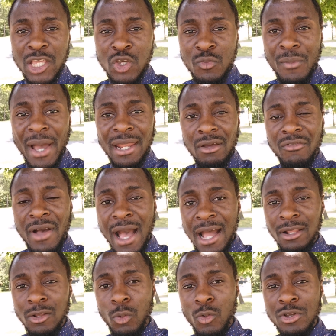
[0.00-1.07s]
that you might have
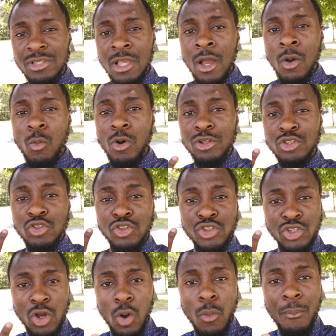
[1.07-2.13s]
had was what to
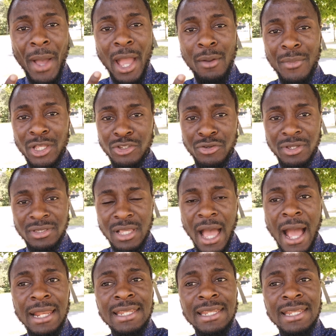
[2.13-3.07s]
show biometrics,